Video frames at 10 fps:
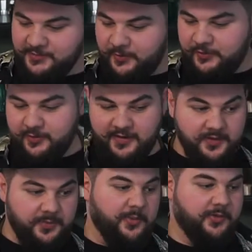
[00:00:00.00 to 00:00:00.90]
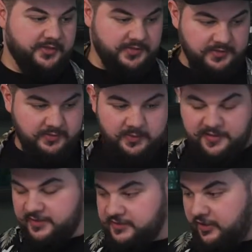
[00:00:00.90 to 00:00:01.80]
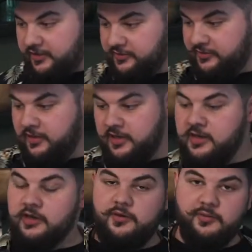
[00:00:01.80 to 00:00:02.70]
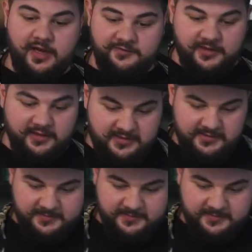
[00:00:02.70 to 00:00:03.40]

point we have the peppers, we have the sauce, we have the leeks.